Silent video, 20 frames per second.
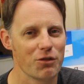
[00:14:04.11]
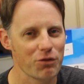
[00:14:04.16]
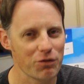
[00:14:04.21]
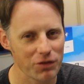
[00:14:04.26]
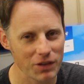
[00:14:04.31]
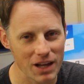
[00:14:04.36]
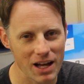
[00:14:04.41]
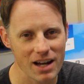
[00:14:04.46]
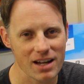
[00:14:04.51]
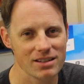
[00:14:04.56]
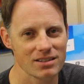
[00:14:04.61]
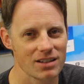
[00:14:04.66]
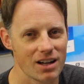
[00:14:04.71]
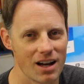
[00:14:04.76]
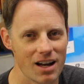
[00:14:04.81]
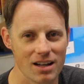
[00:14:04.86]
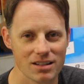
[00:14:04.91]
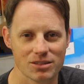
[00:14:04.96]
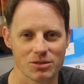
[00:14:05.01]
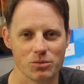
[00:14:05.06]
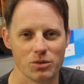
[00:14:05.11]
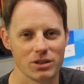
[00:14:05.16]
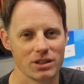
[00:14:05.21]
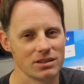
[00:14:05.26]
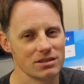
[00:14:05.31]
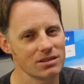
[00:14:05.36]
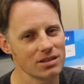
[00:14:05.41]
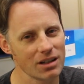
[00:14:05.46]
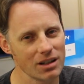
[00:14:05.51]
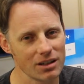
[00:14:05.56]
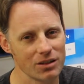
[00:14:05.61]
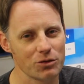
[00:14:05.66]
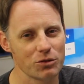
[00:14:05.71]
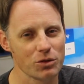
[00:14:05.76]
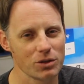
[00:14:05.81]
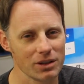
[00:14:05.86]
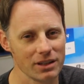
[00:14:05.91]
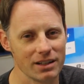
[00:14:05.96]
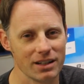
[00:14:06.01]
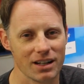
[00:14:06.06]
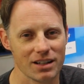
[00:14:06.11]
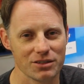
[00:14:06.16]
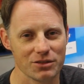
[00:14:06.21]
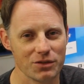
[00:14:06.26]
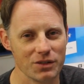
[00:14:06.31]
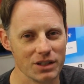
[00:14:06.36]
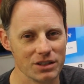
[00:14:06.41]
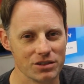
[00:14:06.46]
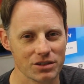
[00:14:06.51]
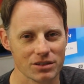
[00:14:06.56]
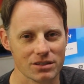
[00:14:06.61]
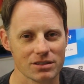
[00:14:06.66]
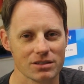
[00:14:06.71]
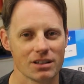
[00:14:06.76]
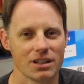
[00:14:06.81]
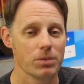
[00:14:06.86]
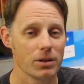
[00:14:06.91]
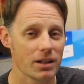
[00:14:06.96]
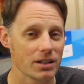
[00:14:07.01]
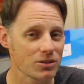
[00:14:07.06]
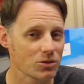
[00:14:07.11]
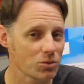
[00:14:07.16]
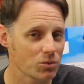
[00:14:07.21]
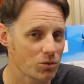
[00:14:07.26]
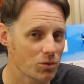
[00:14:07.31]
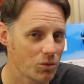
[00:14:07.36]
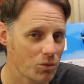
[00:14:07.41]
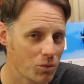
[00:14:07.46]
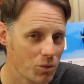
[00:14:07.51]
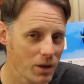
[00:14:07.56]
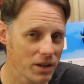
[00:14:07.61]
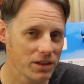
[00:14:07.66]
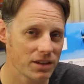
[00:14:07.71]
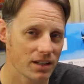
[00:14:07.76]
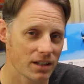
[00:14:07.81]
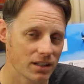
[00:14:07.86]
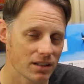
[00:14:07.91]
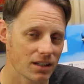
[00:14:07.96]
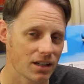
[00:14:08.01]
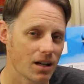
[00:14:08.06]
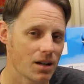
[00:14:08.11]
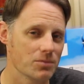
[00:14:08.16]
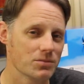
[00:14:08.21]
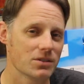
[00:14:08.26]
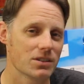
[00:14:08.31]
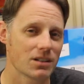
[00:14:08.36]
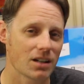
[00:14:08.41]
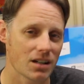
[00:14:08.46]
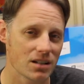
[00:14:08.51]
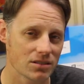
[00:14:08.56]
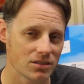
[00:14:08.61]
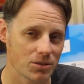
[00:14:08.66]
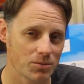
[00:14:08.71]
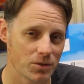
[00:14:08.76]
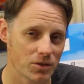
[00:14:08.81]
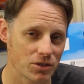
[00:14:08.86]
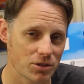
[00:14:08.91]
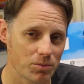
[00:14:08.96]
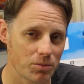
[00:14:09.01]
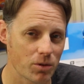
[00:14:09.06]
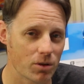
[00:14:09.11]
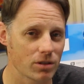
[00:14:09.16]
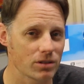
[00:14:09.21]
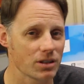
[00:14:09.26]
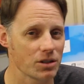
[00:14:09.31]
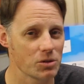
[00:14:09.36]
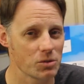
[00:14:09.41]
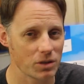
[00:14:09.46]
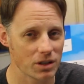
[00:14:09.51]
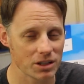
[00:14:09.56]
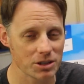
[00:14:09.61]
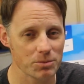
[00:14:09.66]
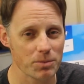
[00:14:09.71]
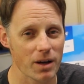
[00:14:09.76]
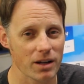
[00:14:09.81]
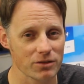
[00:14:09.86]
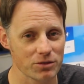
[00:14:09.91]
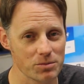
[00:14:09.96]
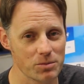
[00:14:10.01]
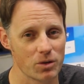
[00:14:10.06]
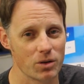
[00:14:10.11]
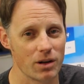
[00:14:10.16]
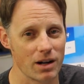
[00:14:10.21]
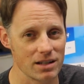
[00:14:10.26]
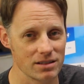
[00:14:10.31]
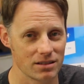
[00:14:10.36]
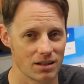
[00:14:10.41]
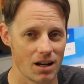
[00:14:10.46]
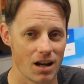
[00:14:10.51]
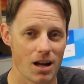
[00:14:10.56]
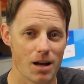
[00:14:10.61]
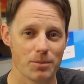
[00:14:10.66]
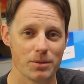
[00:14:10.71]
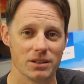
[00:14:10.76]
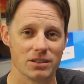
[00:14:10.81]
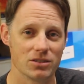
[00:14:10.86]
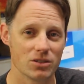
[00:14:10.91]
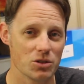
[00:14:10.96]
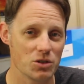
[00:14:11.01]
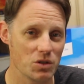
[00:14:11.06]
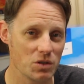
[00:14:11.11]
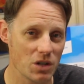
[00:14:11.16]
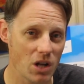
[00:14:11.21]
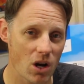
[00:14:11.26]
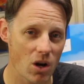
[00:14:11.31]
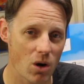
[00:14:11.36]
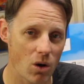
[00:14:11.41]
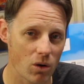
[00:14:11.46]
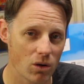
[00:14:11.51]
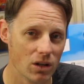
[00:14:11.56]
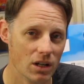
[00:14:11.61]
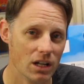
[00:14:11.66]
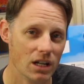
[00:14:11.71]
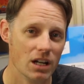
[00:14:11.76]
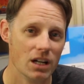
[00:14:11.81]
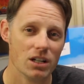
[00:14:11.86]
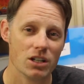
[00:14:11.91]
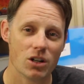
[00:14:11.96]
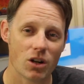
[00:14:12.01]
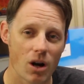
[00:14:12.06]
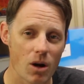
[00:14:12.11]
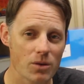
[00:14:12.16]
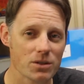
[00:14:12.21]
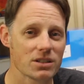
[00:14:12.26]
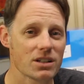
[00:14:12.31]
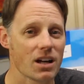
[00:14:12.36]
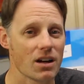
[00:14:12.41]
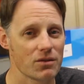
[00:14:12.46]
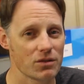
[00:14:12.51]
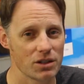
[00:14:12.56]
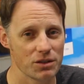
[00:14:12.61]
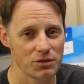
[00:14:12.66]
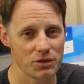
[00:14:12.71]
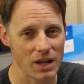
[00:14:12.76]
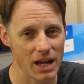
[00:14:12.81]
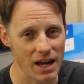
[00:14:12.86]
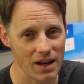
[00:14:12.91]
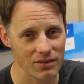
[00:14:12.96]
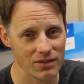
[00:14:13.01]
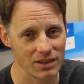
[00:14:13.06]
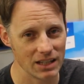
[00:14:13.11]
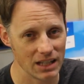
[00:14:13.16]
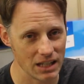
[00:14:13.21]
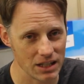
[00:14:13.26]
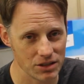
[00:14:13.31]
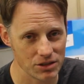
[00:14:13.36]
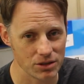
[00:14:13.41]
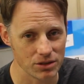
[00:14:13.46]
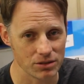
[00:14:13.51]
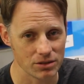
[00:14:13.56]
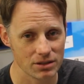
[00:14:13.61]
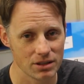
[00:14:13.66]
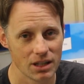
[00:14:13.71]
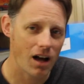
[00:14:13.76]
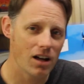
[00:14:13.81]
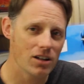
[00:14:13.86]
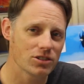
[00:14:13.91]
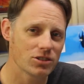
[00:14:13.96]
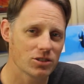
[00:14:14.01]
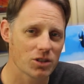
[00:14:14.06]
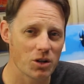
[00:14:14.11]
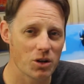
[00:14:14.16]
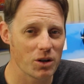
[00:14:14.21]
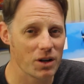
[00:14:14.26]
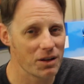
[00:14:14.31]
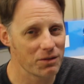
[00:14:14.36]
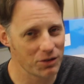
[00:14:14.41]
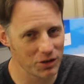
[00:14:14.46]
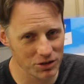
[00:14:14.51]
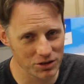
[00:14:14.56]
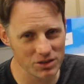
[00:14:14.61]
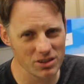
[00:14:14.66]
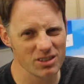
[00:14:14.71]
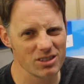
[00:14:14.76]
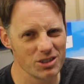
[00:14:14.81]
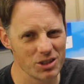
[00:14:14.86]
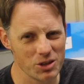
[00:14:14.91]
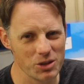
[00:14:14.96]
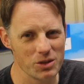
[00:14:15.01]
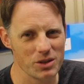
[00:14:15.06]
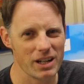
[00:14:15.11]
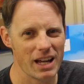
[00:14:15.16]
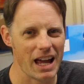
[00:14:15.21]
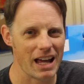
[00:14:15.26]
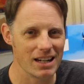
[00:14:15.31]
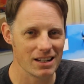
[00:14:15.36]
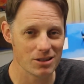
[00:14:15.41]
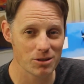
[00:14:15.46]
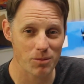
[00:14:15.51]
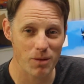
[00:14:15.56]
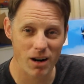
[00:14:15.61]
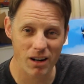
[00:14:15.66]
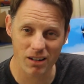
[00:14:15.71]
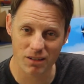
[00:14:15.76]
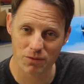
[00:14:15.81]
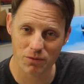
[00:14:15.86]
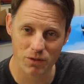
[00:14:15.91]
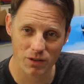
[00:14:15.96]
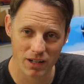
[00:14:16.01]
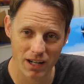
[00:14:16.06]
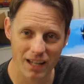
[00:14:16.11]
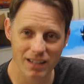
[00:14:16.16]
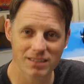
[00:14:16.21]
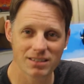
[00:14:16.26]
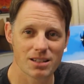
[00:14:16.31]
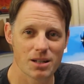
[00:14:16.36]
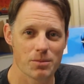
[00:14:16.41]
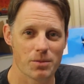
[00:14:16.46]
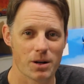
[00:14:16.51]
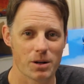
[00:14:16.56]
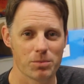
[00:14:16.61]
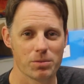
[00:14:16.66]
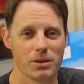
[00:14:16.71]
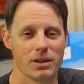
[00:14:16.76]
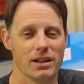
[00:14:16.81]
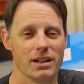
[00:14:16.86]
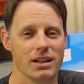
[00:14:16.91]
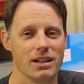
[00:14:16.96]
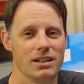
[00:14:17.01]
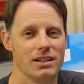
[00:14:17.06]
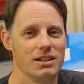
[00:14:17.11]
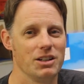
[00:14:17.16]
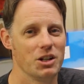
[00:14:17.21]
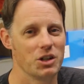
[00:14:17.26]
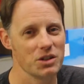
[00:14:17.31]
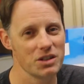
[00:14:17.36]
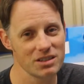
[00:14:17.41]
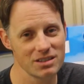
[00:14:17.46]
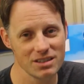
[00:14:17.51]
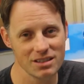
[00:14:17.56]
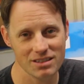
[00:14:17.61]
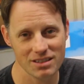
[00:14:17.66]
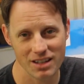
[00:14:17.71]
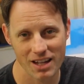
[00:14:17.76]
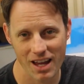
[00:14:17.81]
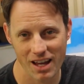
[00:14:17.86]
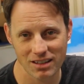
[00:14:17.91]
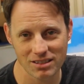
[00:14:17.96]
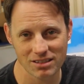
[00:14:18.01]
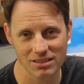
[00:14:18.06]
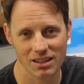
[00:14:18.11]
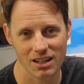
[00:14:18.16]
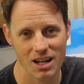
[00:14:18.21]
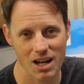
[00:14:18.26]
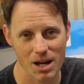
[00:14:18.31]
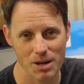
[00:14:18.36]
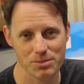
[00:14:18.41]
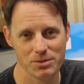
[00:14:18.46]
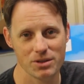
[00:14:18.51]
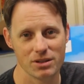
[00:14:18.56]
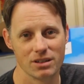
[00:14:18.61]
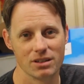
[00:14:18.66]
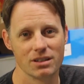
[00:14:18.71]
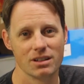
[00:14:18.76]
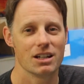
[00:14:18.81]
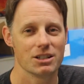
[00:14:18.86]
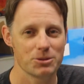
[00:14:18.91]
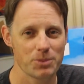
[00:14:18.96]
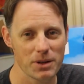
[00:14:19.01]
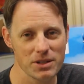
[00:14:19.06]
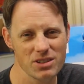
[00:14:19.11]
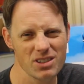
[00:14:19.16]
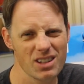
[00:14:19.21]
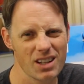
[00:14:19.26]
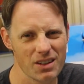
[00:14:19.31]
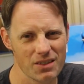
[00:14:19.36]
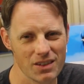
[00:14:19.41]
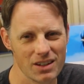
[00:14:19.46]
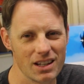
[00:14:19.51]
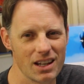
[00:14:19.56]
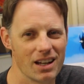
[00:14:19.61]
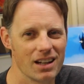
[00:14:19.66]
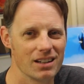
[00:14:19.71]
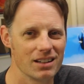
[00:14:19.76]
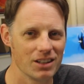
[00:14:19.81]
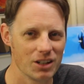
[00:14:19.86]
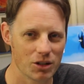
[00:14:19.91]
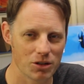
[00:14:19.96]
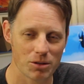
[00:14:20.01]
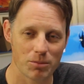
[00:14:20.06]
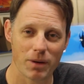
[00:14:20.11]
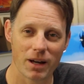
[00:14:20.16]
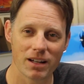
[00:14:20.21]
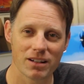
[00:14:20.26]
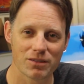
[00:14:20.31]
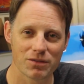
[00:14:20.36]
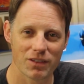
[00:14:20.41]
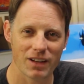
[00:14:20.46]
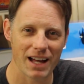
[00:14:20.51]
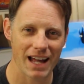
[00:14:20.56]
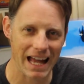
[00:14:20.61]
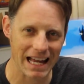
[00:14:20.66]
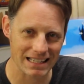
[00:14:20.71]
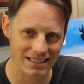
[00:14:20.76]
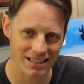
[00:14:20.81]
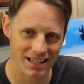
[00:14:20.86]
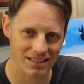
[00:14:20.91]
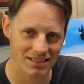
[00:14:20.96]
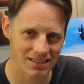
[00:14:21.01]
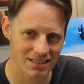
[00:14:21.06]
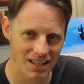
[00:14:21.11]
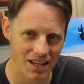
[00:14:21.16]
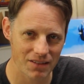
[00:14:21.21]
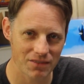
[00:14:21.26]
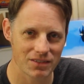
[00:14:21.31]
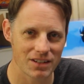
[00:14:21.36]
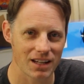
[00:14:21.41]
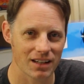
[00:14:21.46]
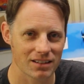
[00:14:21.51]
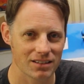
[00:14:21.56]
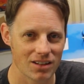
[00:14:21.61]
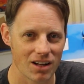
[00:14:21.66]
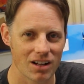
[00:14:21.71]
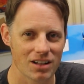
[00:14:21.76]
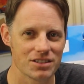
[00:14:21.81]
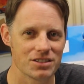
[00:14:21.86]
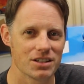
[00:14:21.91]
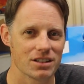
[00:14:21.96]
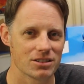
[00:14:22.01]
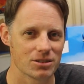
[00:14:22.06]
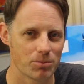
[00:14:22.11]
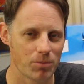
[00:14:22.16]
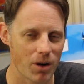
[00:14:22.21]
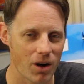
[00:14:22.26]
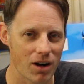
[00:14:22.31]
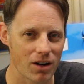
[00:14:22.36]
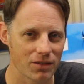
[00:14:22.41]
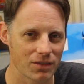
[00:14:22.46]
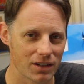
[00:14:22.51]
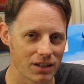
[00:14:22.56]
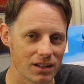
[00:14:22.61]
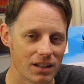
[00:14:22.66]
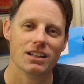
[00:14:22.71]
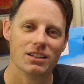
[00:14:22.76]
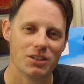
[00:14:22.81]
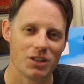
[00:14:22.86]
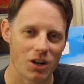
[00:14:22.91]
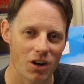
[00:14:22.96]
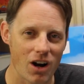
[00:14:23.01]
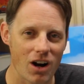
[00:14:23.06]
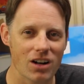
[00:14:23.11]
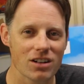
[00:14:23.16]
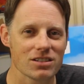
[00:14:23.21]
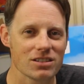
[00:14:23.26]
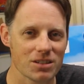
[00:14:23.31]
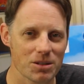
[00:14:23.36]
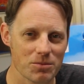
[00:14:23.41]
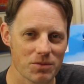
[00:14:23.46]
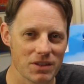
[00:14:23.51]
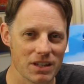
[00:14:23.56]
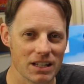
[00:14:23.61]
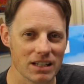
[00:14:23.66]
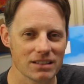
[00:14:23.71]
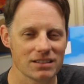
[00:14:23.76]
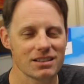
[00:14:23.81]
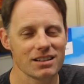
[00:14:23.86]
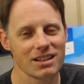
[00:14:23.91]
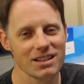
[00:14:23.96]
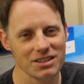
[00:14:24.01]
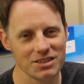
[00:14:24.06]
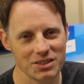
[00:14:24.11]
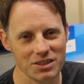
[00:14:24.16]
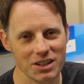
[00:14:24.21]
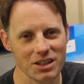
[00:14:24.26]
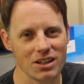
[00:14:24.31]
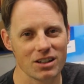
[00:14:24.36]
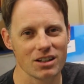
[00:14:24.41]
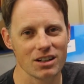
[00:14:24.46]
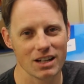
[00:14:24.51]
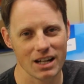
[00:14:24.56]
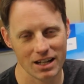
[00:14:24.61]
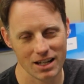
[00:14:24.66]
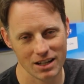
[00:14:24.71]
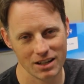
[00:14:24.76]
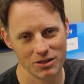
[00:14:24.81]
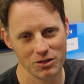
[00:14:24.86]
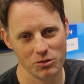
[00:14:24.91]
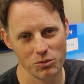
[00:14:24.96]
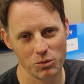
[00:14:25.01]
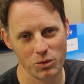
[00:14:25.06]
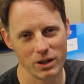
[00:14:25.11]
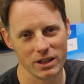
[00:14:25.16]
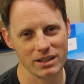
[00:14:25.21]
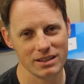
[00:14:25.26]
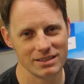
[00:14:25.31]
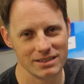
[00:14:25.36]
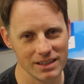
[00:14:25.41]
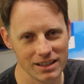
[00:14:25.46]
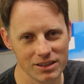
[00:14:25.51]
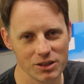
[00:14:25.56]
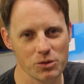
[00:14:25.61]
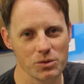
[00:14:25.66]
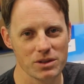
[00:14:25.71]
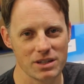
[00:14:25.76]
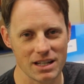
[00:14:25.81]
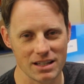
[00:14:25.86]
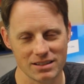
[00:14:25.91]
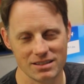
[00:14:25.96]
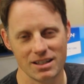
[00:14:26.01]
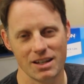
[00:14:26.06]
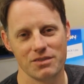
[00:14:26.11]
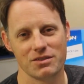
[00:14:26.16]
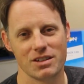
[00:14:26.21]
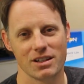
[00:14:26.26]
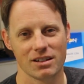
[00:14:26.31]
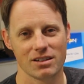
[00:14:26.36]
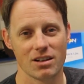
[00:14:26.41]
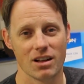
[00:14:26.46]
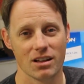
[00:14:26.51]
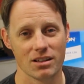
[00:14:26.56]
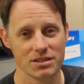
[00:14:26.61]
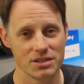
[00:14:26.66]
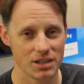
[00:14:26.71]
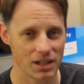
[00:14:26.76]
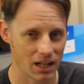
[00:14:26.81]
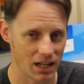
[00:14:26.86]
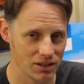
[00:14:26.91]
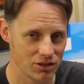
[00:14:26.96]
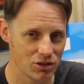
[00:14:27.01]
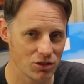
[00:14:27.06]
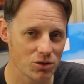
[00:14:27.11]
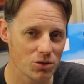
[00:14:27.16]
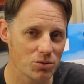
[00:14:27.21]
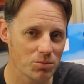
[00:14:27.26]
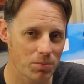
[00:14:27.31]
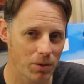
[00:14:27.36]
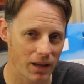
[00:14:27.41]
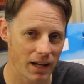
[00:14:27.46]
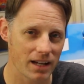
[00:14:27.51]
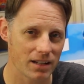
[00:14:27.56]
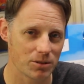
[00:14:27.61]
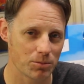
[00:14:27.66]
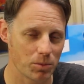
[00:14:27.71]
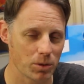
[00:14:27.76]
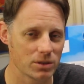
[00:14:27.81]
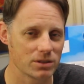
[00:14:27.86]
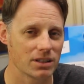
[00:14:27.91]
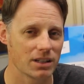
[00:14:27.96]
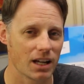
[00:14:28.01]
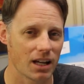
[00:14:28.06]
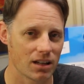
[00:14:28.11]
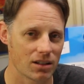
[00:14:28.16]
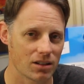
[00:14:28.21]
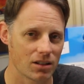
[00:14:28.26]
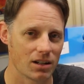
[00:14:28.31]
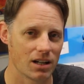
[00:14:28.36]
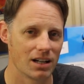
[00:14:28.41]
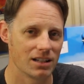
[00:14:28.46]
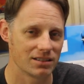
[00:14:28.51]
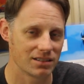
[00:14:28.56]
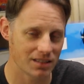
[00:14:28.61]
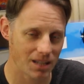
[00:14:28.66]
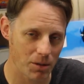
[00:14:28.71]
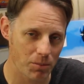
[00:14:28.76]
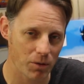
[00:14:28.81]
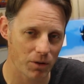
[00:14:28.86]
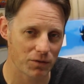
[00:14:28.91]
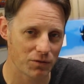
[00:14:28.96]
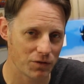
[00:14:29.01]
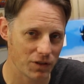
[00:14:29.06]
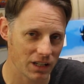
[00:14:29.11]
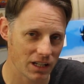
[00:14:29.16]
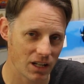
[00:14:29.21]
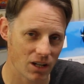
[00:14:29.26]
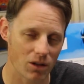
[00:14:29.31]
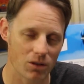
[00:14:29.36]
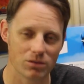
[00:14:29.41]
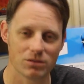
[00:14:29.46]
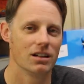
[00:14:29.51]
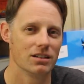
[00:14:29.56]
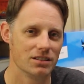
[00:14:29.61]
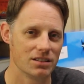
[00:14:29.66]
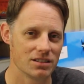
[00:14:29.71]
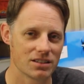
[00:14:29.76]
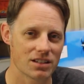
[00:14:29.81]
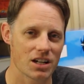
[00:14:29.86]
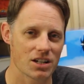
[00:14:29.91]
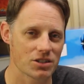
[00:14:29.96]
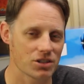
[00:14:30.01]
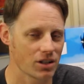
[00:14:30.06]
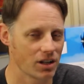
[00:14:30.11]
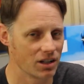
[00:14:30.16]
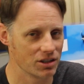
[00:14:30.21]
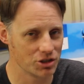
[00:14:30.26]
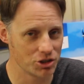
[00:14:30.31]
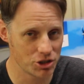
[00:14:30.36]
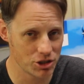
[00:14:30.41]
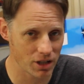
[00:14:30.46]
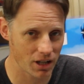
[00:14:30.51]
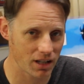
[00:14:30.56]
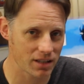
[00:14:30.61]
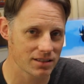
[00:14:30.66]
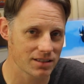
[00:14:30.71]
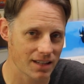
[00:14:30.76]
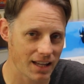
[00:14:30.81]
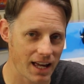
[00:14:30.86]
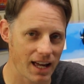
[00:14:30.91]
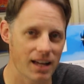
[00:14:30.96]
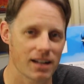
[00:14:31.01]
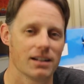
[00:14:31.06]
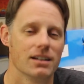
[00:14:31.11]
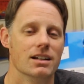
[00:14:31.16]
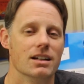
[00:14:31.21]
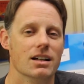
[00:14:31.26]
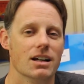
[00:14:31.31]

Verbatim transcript: flies awesome with a ton of really nice features. Plus, with it comes the customer support that you would expect from Horizon Hobby. So you know you're always covered if you have any issues. Also, if you're still new and in the market for a next step airplane, you know, this is an excellent option, especially given that, you know, the bind to fly has that safe technology as a part of it. There are some things to consider when dealing with that safe technology and I do plan to put together a separate video discussion on just that